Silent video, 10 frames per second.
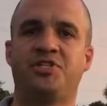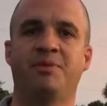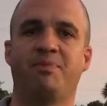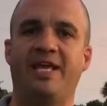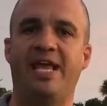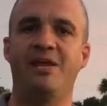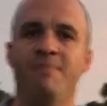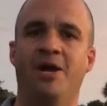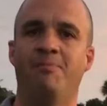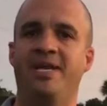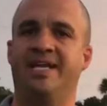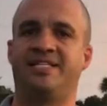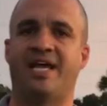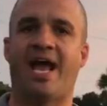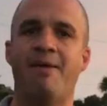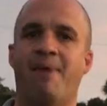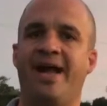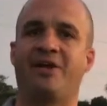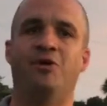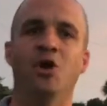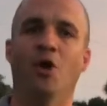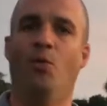simply email me and say, hey, Michael,